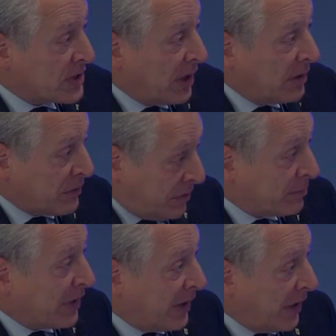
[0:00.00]
and
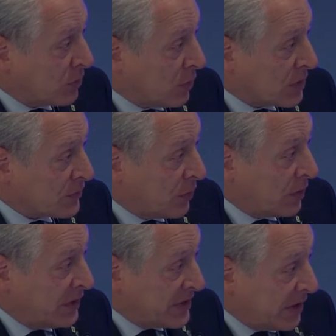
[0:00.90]
thermal networks
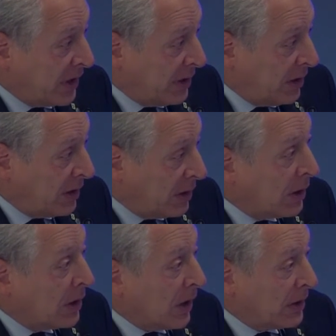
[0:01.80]
for district heating
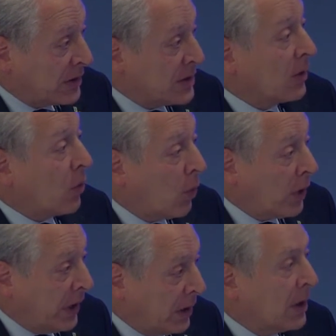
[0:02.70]
and district
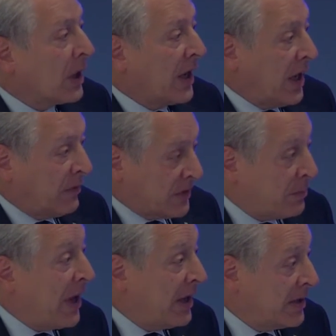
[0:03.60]
cooling can have a
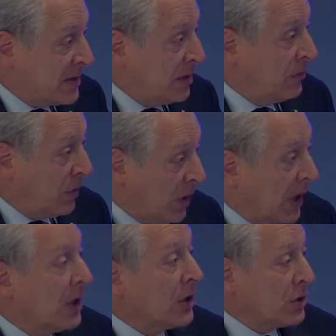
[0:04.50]
space if you
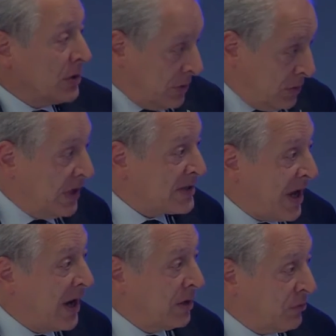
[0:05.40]
are
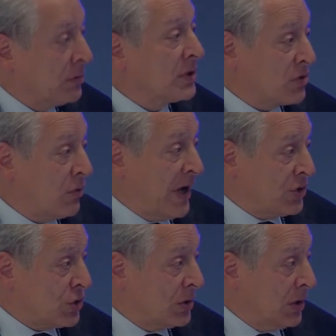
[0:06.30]
designing from the
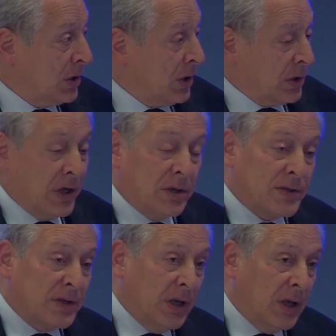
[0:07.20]
scratch. Then you
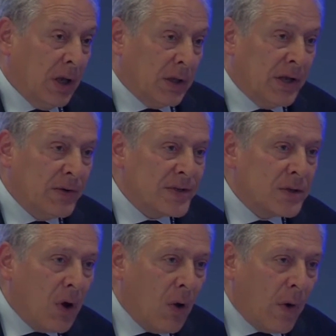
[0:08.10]
see there is
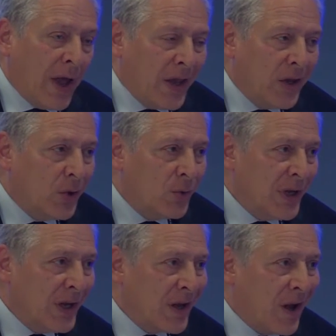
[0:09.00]
no a
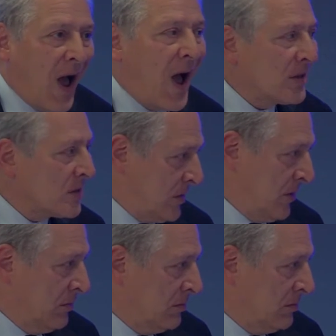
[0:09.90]
unique answer.